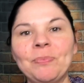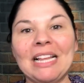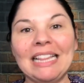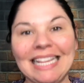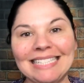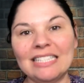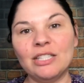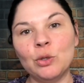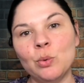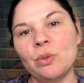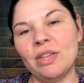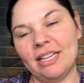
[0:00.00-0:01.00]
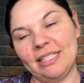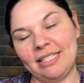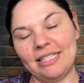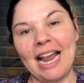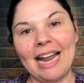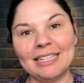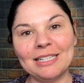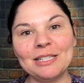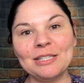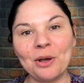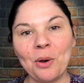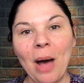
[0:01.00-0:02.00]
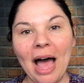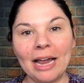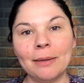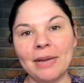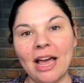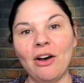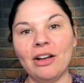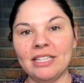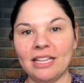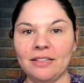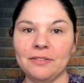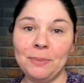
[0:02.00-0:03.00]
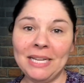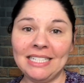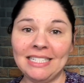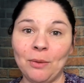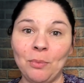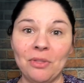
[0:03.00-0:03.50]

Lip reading: Let's do this. And so I am now on Deathless Pizza.